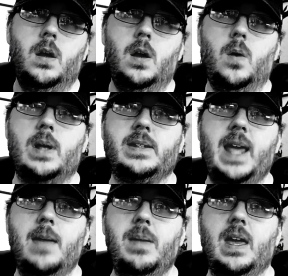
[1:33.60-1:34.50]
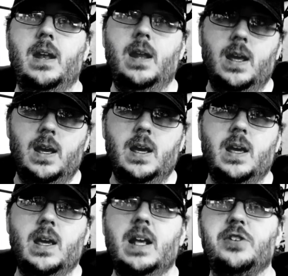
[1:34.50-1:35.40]
While Damian
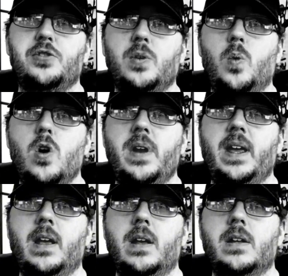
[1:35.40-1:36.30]
issues a warning